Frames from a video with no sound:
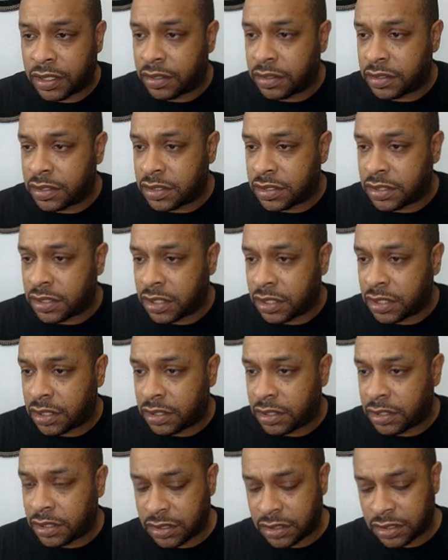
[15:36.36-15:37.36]
there and
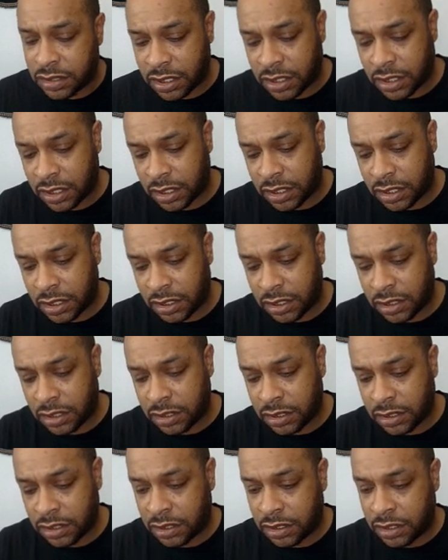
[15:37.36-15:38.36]
say, let's add
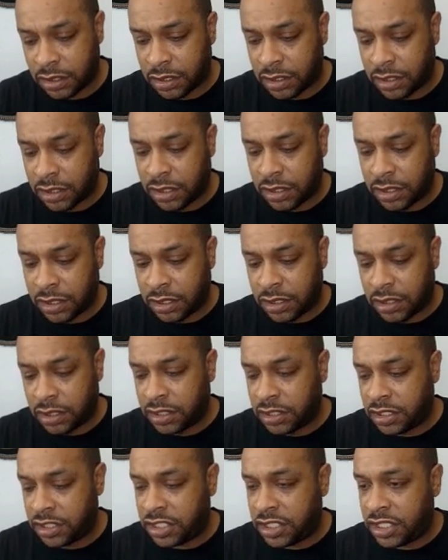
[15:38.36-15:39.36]

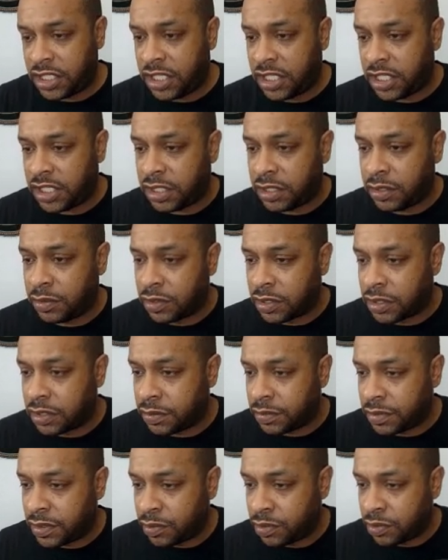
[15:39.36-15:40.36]
SHIB.
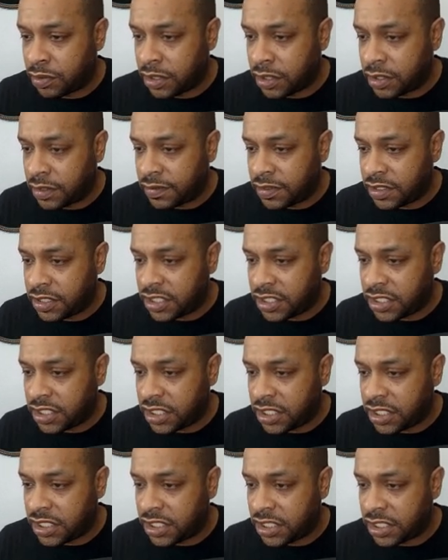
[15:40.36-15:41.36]
People love the
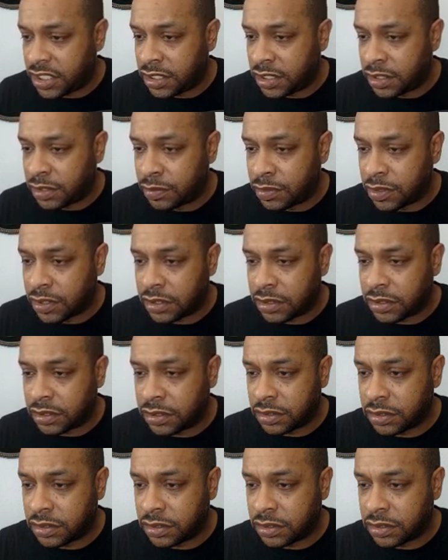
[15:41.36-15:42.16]
SHIB.